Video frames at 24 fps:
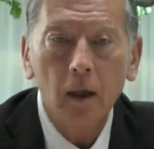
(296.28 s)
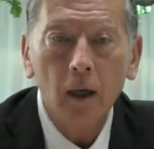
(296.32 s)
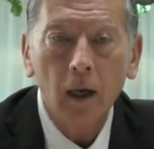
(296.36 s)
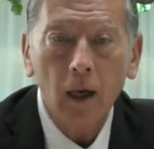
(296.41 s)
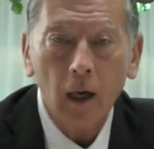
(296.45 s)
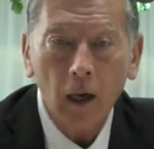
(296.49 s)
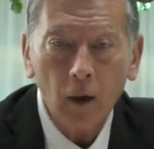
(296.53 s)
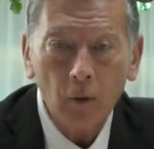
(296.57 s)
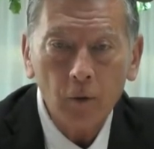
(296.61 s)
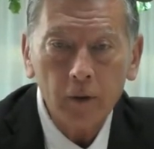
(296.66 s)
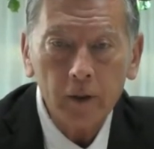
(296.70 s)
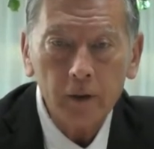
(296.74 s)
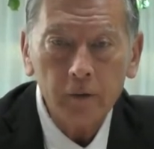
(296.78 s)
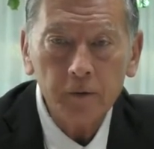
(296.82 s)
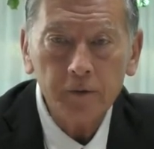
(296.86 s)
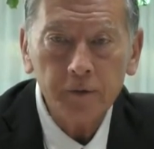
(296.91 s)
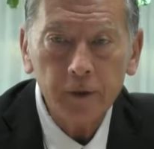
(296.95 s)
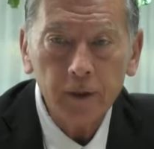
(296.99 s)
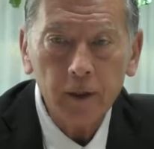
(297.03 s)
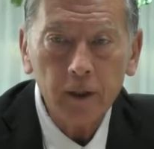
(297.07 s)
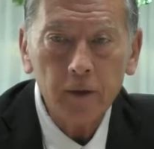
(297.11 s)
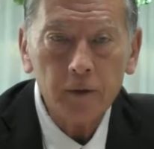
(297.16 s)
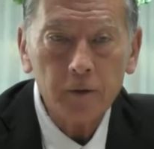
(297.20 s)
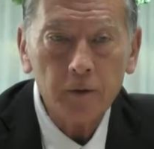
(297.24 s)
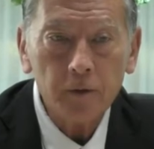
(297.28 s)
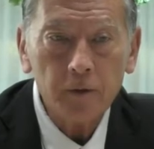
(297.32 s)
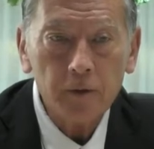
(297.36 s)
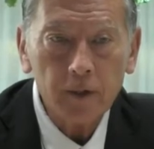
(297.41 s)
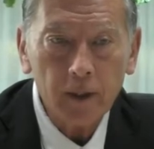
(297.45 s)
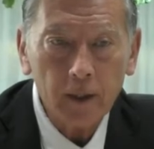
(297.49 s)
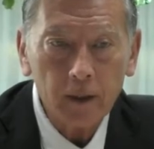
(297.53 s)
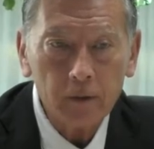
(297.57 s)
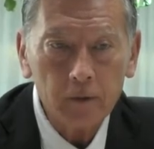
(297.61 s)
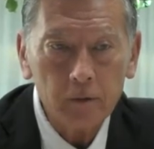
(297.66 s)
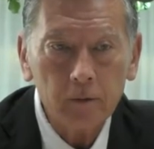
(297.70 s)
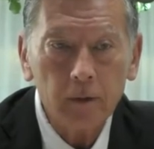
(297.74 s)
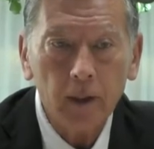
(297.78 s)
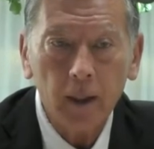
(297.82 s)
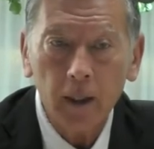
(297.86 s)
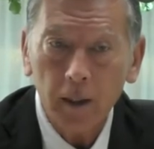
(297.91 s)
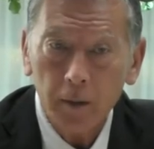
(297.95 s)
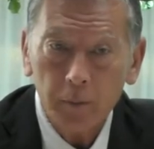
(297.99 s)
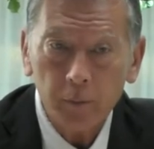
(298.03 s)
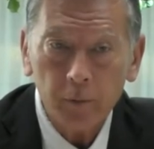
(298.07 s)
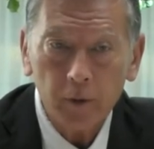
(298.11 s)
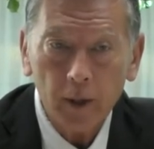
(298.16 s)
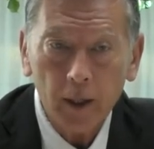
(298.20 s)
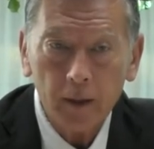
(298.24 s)
How can the financial sector,
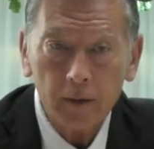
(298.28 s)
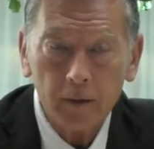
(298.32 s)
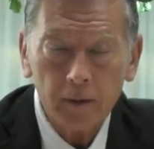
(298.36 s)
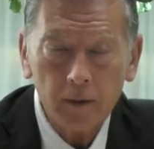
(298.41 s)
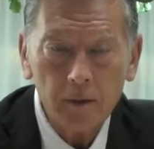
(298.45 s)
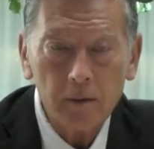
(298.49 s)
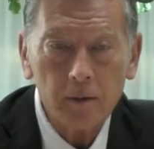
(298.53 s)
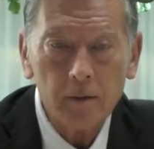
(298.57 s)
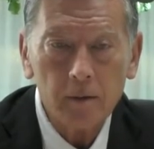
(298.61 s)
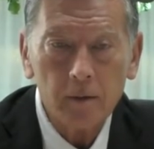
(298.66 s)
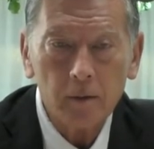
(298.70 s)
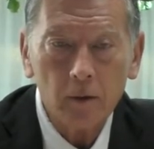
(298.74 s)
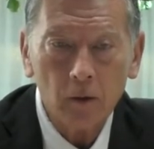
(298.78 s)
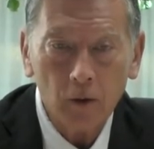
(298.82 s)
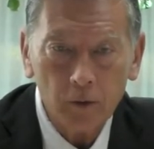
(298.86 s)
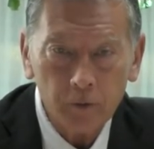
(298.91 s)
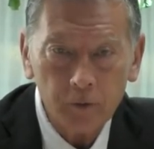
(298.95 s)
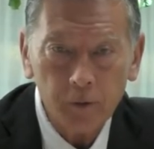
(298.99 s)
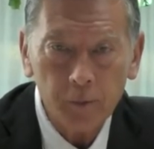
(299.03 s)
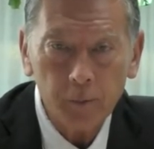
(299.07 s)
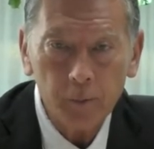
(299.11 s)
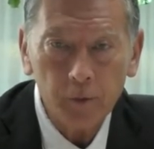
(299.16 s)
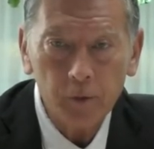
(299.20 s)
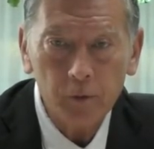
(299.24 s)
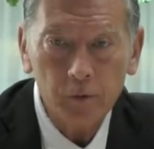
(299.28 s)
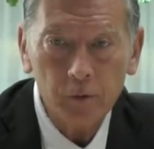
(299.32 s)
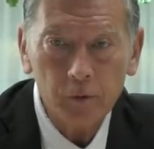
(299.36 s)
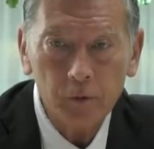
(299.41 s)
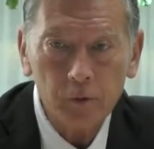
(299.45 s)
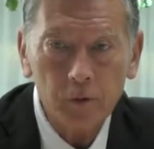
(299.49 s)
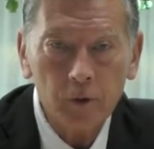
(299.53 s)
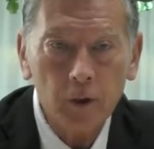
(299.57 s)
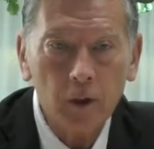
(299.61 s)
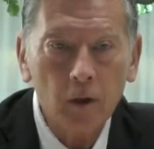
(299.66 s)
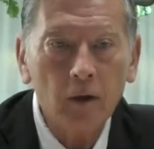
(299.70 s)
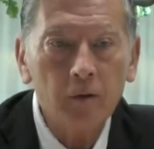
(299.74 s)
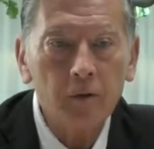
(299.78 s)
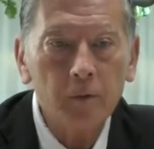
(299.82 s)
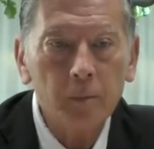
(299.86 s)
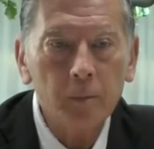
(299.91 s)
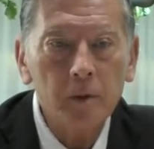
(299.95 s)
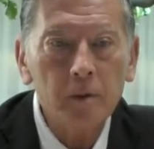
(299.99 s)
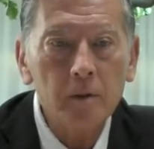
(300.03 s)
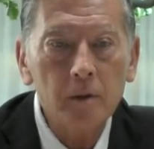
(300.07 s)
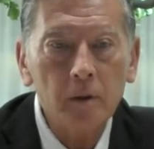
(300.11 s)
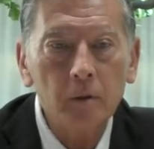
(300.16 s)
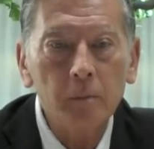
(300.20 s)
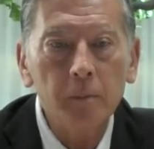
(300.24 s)
in practice, contribute to the
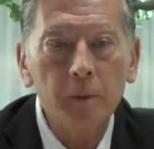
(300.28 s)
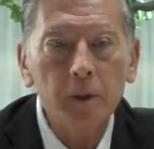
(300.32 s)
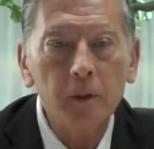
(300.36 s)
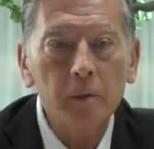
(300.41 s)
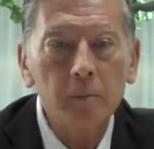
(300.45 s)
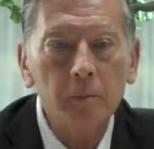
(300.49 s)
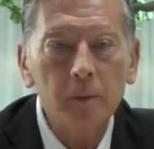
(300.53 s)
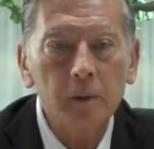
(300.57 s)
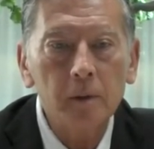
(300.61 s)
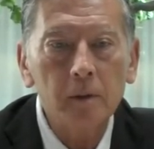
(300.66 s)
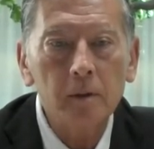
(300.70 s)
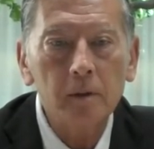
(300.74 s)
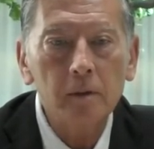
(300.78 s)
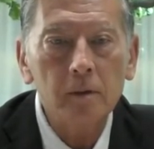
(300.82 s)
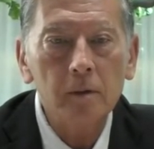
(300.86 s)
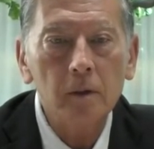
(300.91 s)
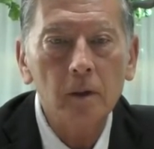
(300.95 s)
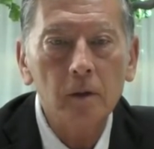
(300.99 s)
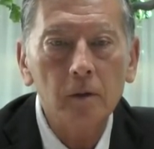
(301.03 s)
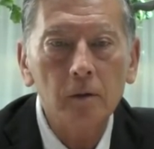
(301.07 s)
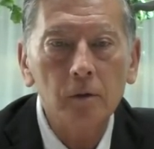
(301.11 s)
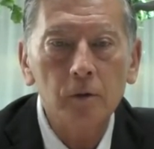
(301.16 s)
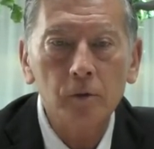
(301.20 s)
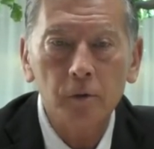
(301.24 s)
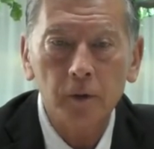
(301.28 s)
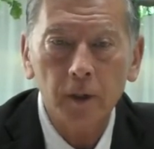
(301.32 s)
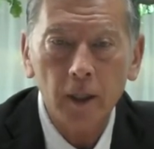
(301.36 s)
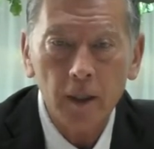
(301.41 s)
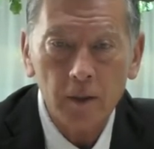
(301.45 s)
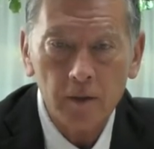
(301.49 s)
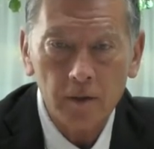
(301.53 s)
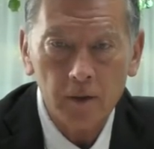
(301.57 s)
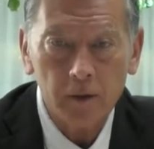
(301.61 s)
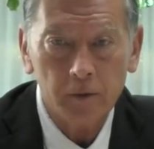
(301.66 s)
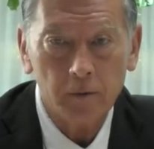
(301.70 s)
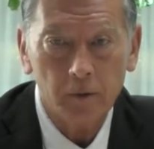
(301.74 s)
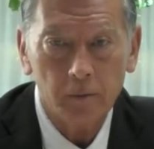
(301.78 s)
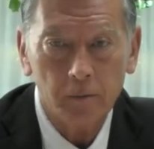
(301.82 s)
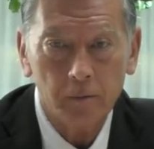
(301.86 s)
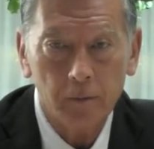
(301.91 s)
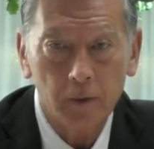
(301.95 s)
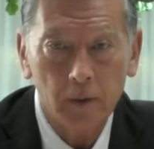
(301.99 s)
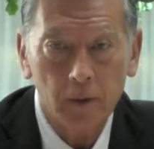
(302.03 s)
government's commitment to net zero?